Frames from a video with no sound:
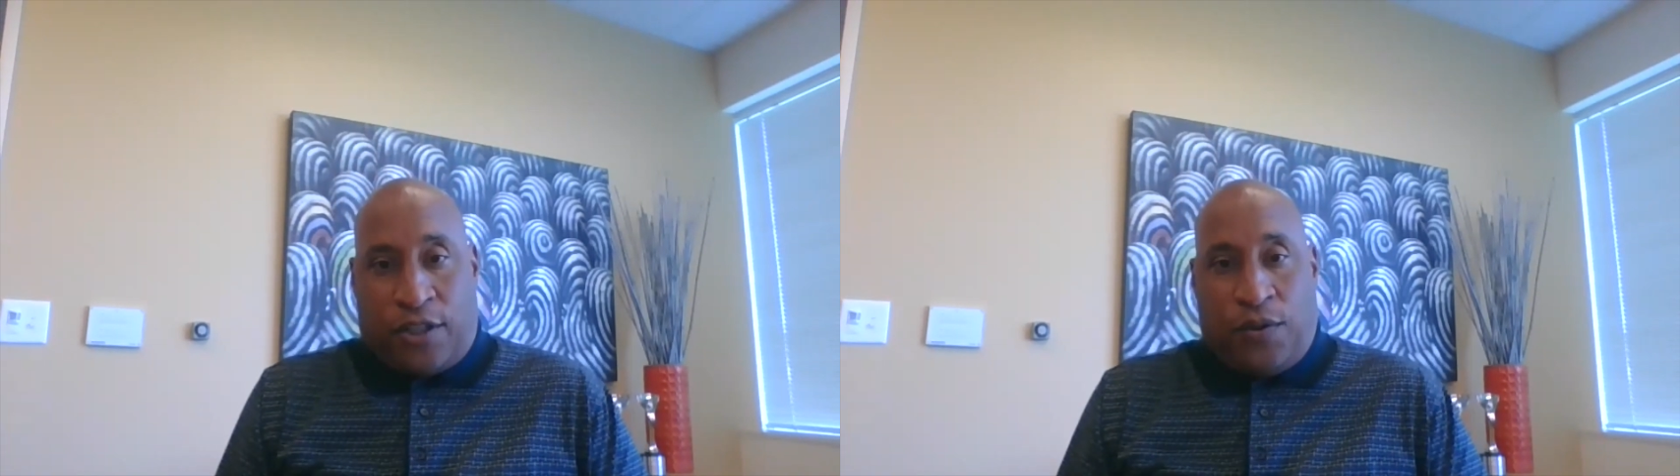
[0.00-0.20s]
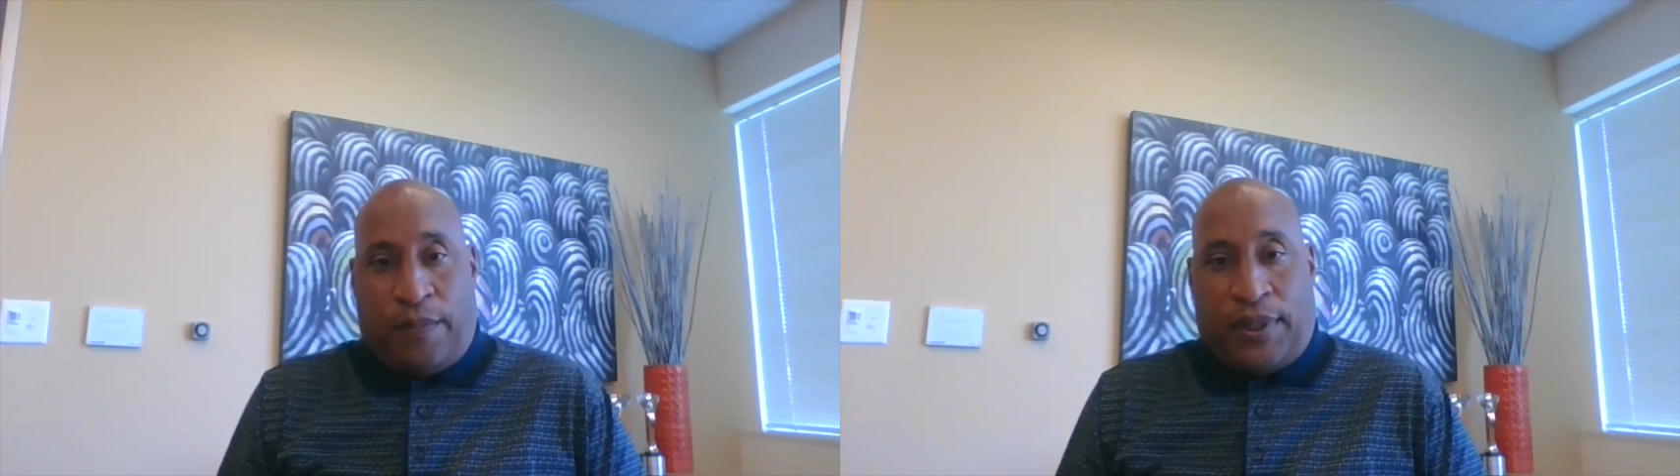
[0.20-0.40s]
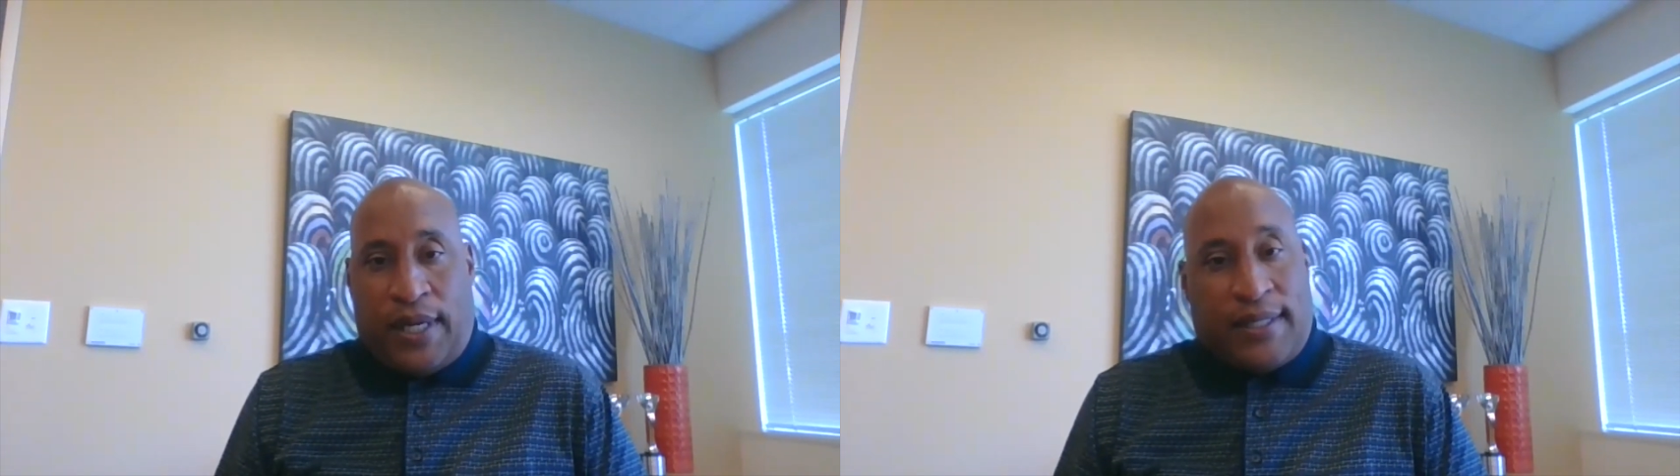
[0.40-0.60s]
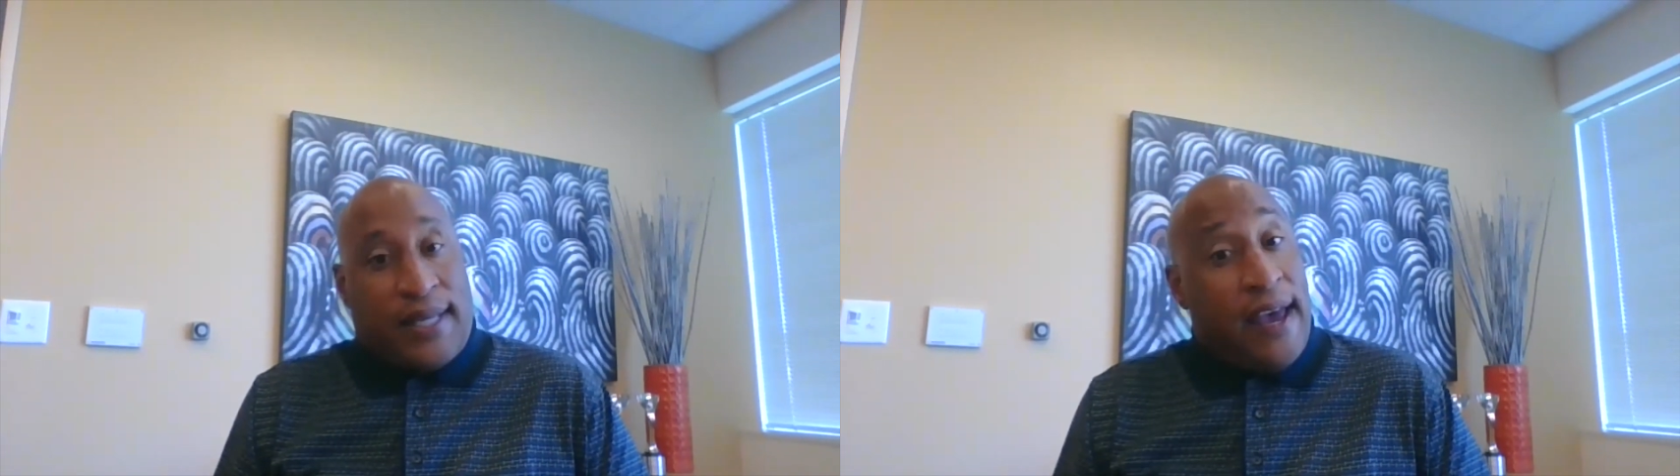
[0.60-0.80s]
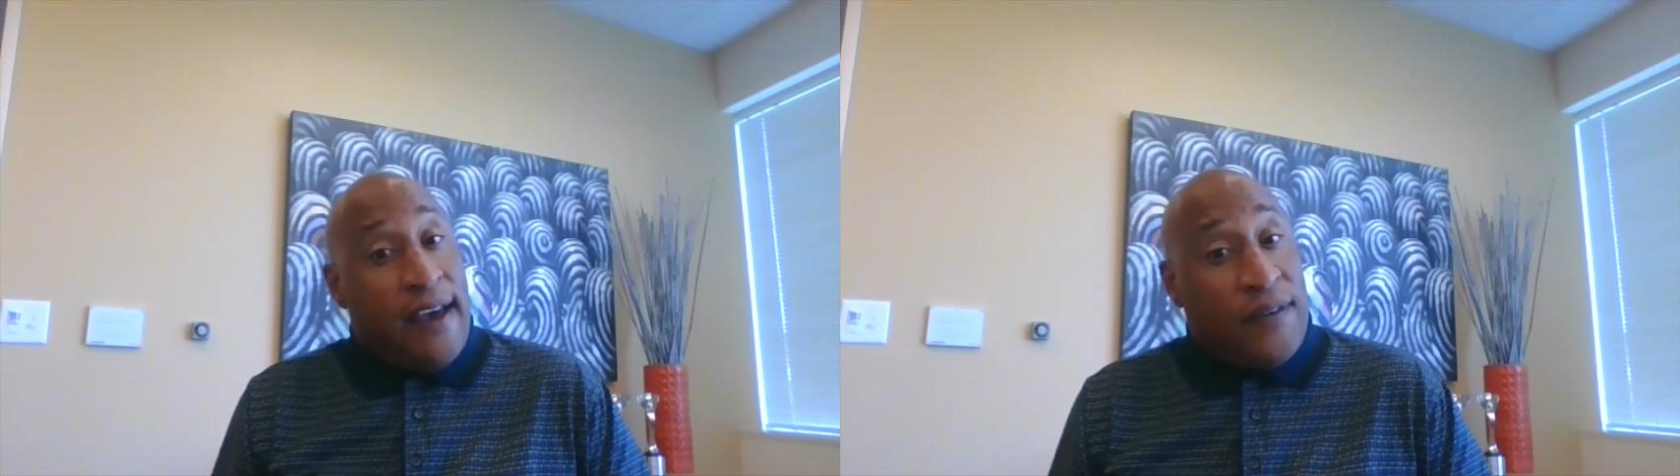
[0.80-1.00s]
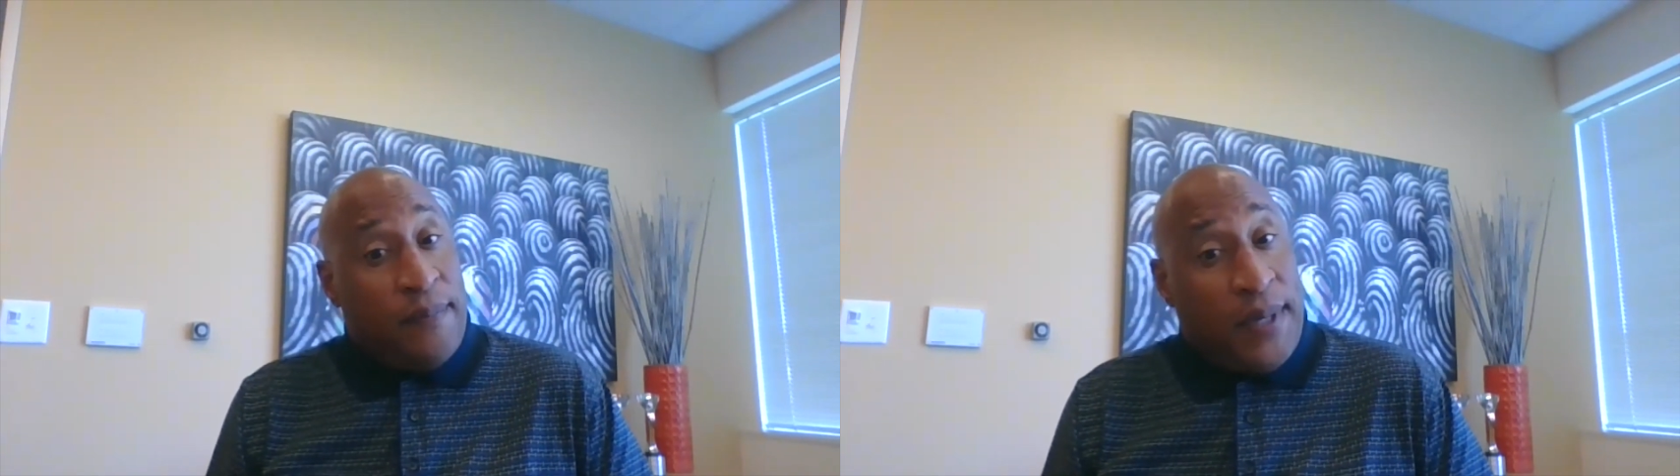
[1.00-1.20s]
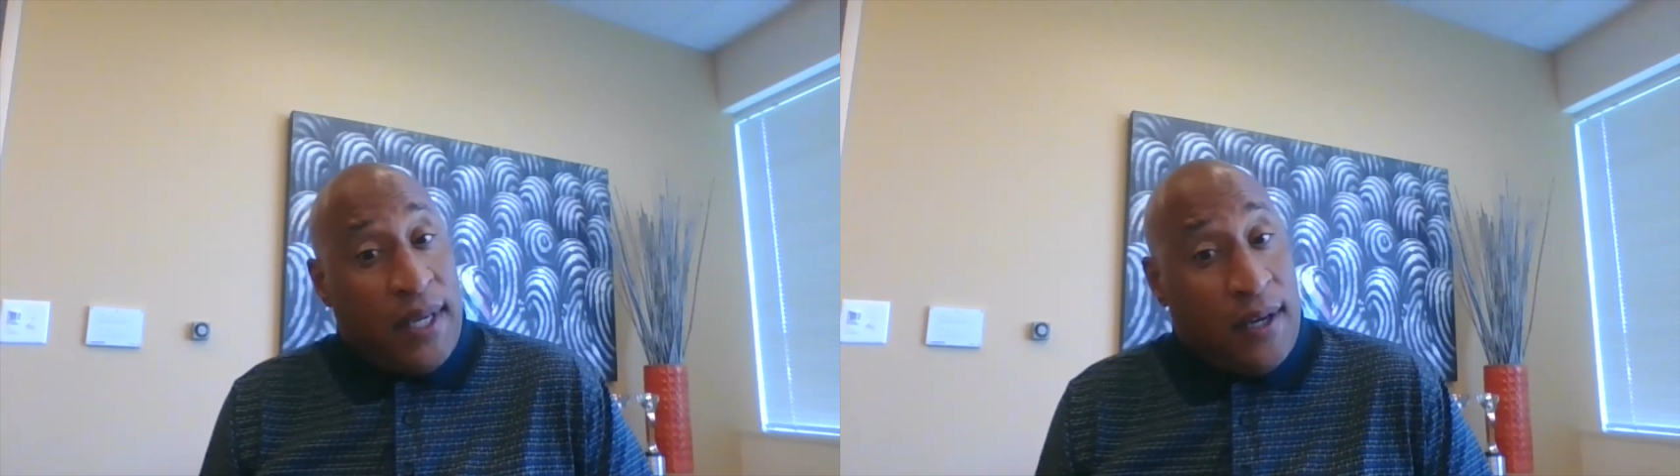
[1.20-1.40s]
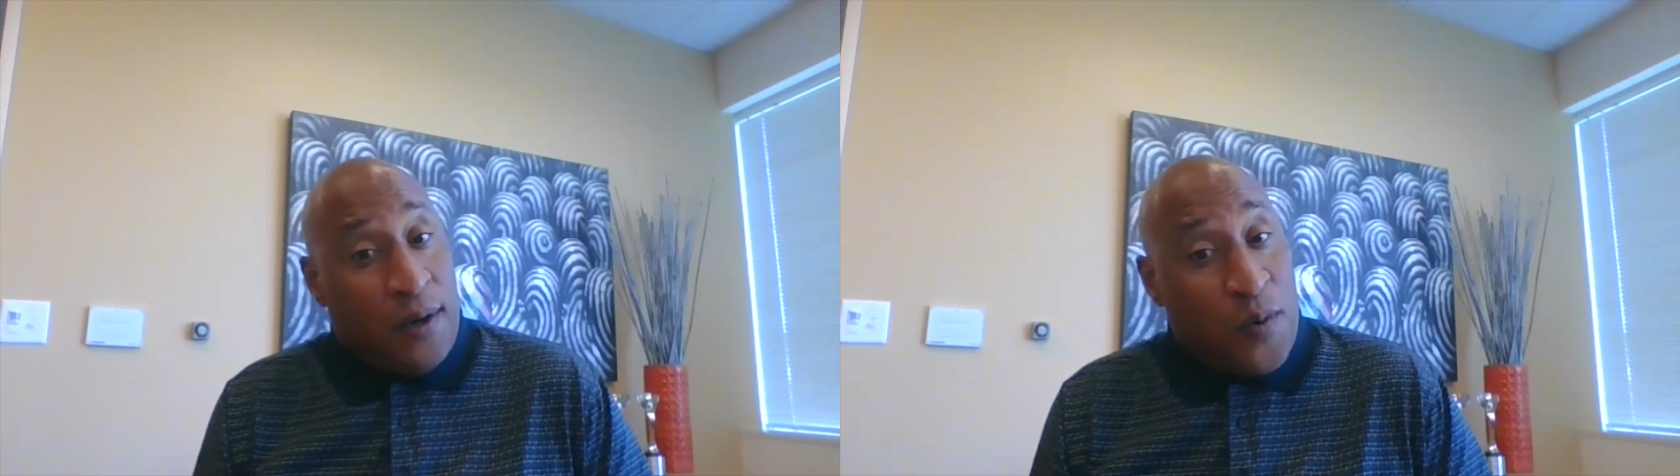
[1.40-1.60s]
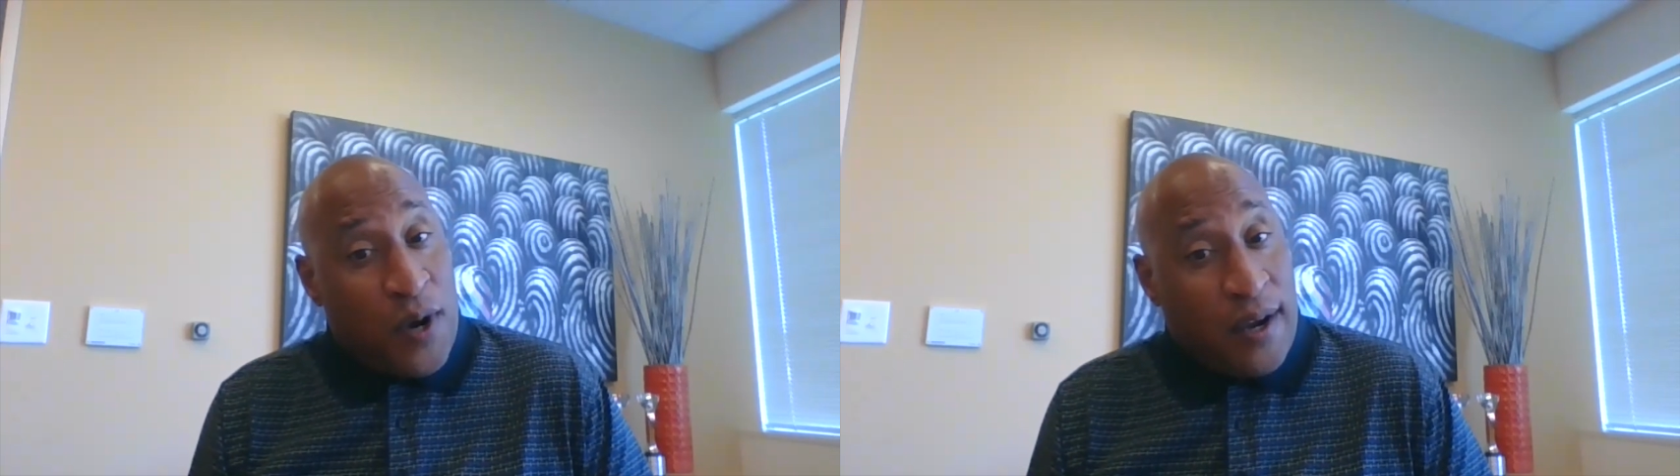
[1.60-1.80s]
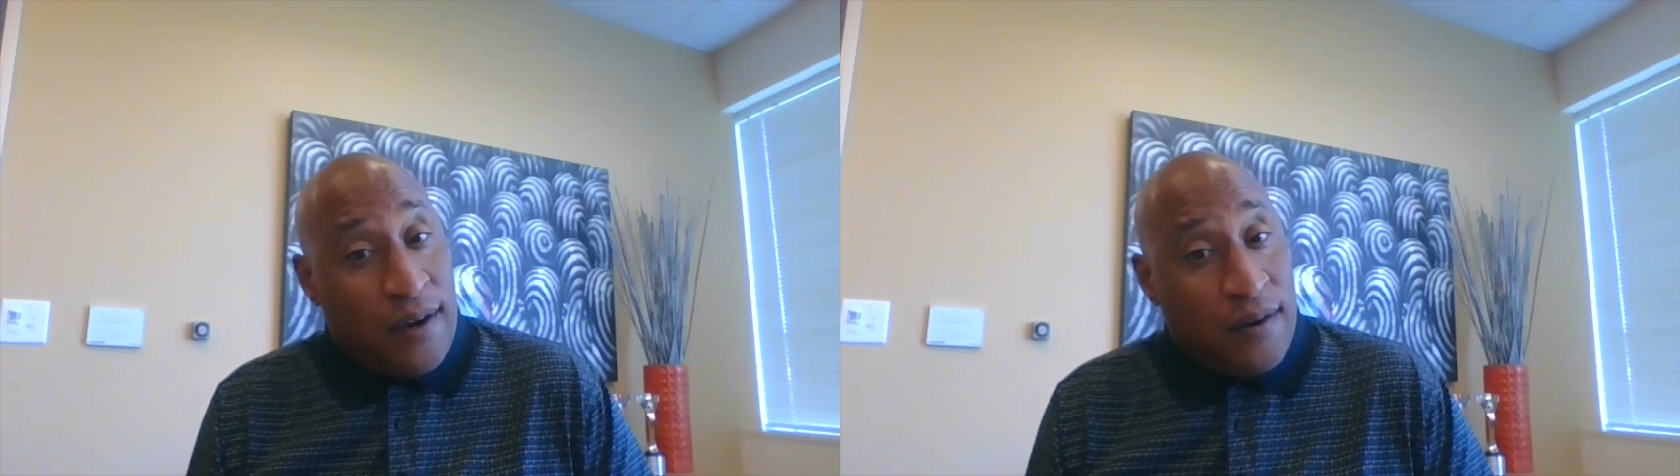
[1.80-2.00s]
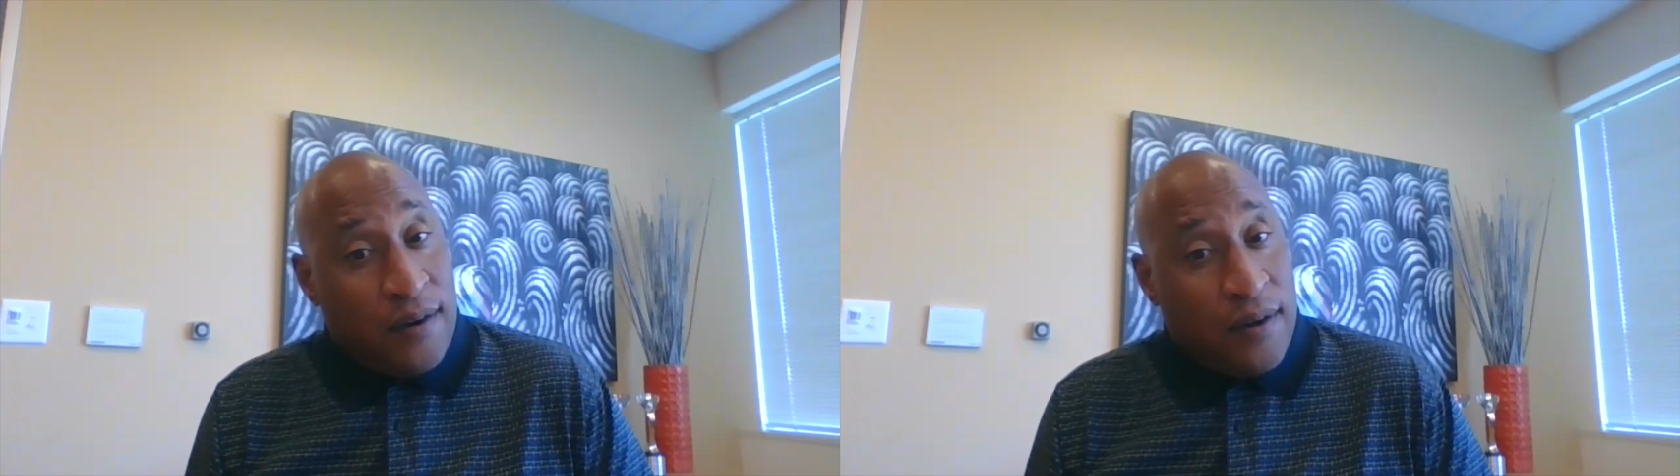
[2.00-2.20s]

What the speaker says: to a place I haven't been in a while.